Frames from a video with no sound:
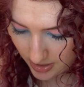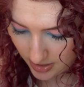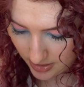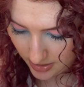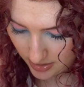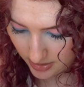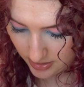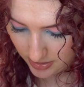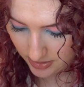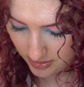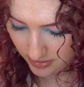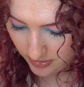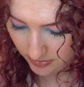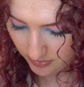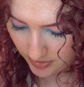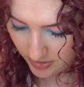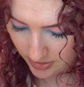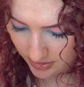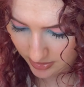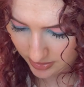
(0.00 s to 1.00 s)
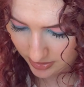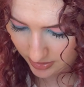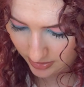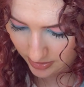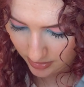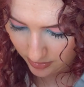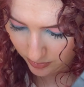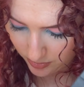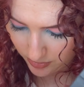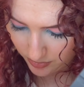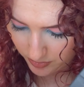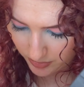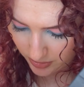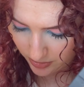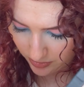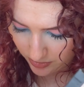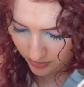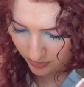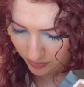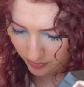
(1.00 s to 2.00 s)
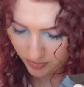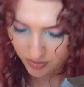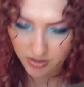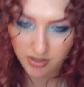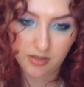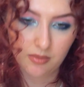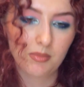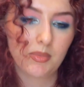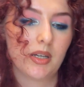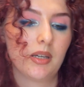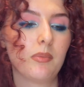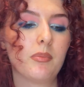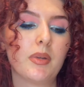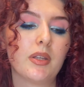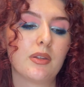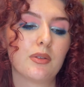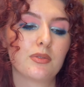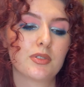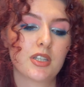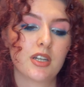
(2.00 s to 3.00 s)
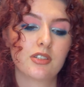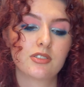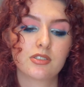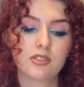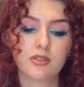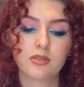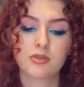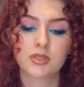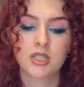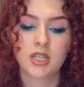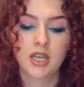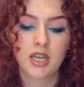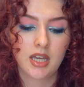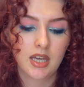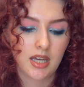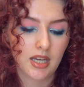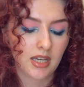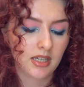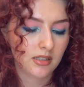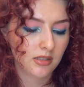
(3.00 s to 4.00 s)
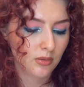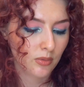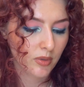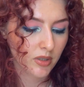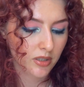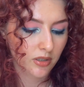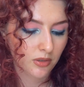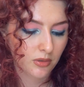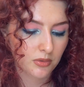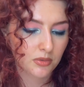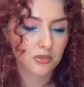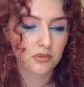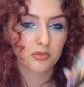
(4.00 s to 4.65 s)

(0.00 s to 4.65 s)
And I think that was because it was in my Pendos eyeshadows, and the one use